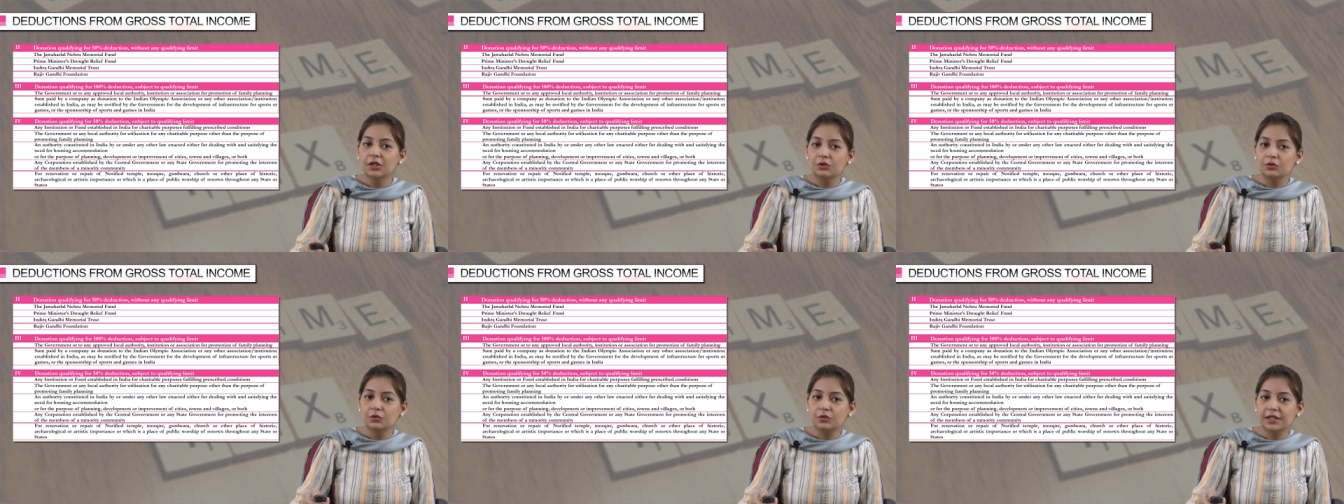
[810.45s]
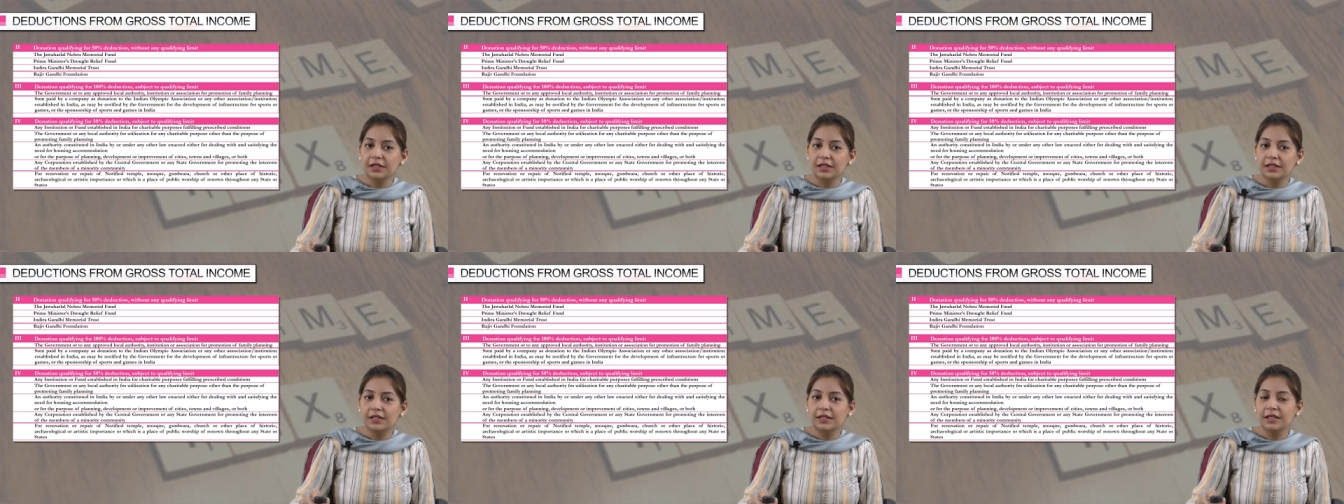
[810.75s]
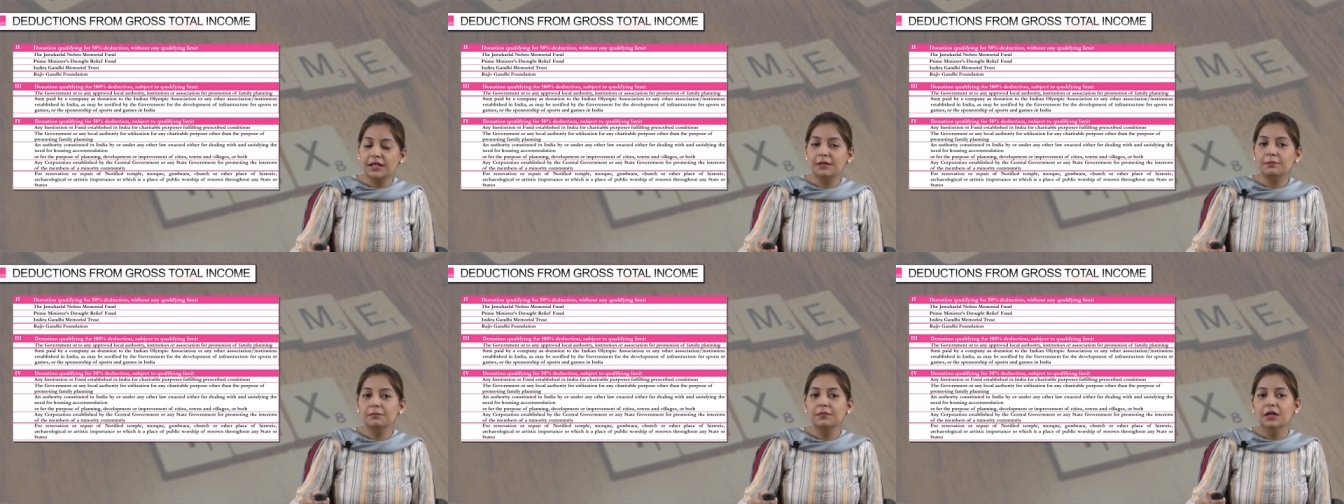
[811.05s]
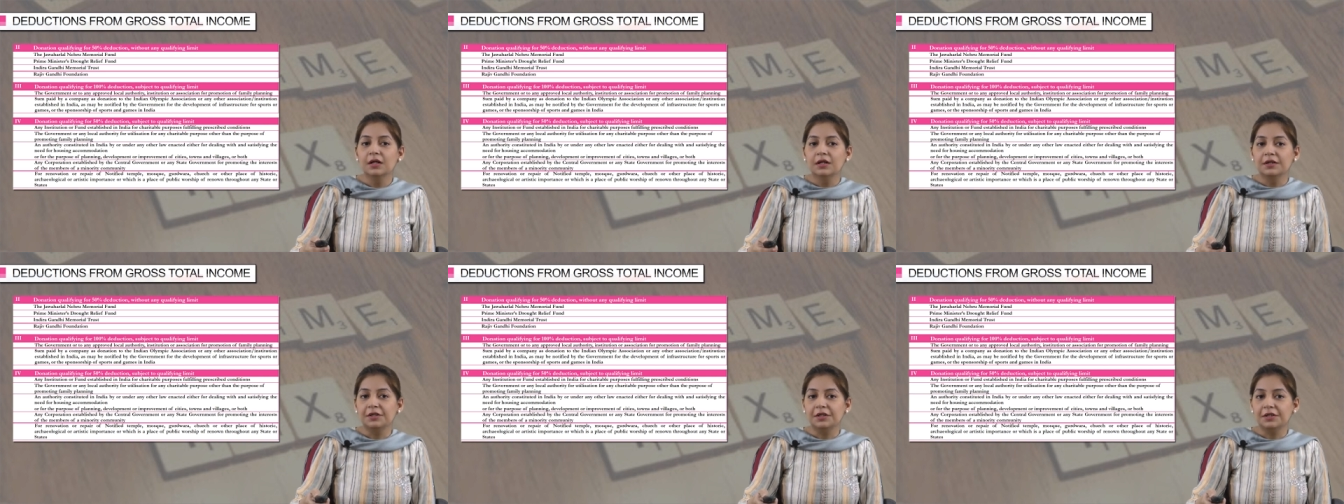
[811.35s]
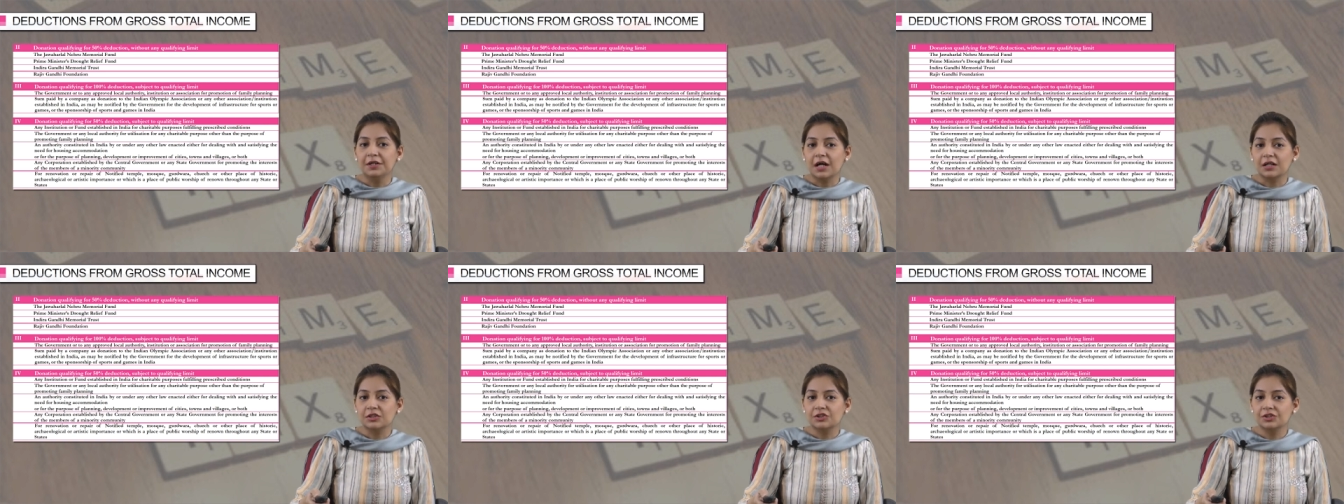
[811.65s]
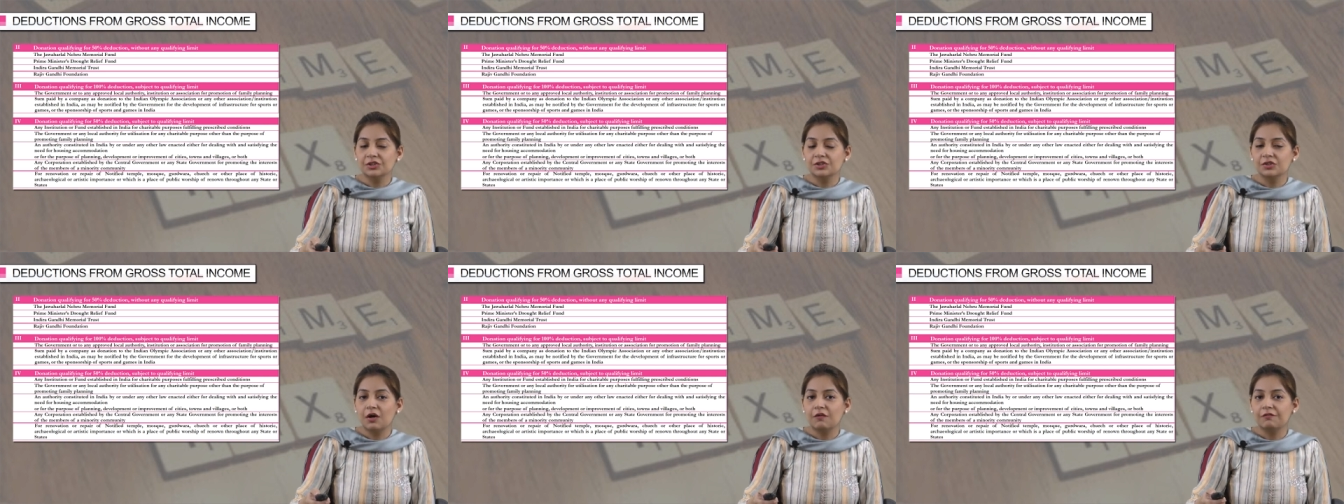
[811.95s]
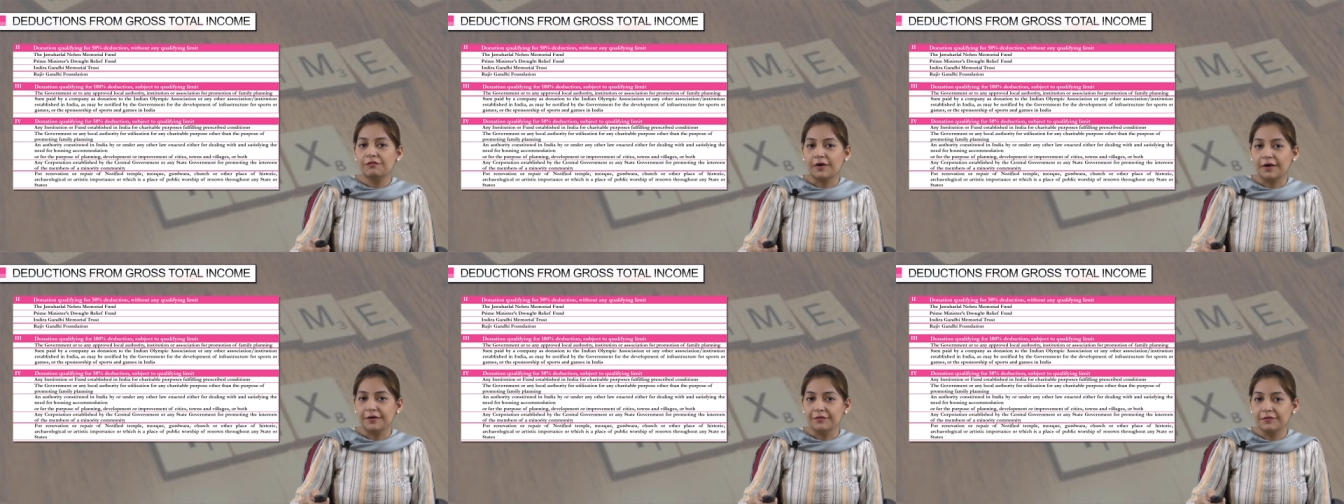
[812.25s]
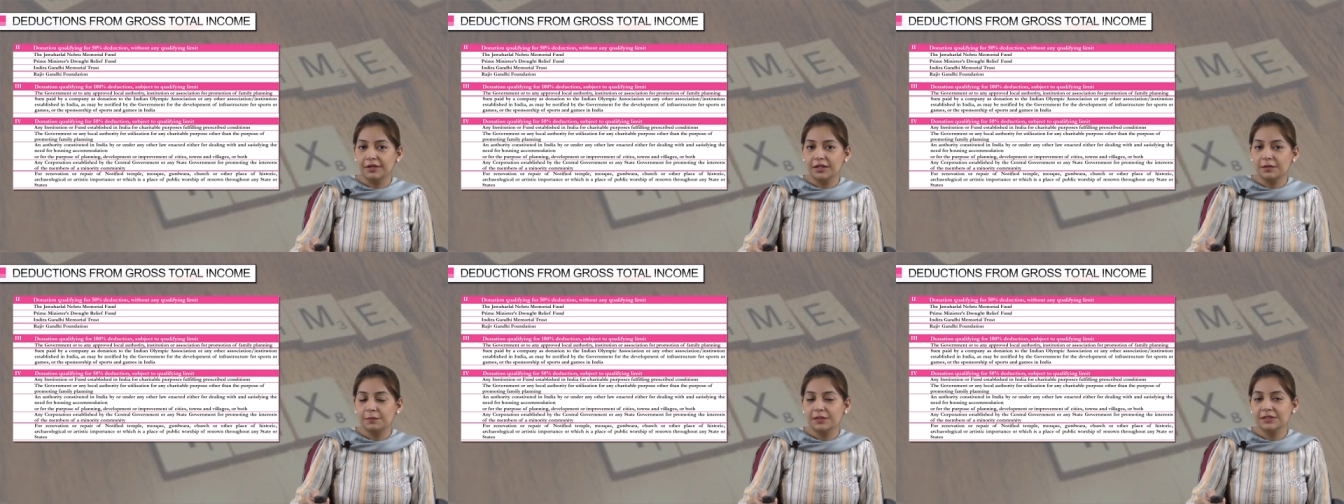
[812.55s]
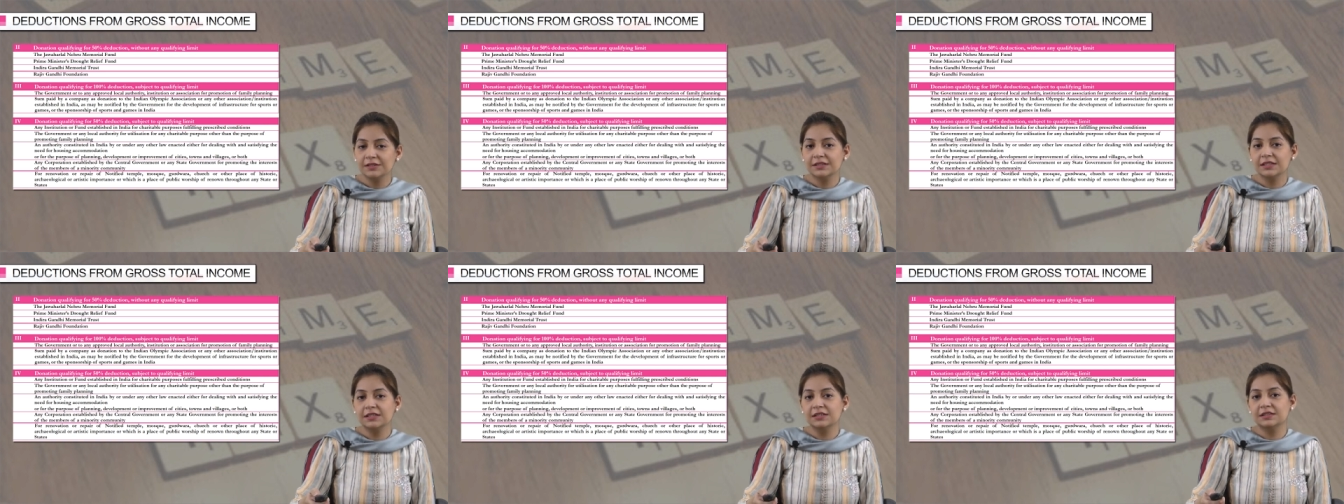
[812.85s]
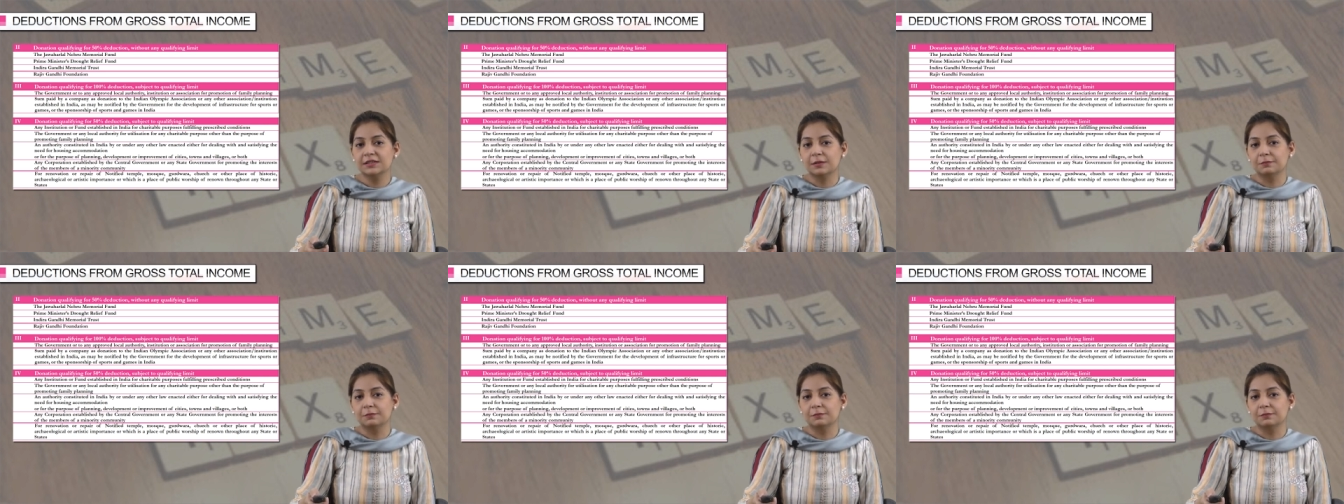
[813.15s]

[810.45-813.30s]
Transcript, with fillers: you can claim deduction of 100%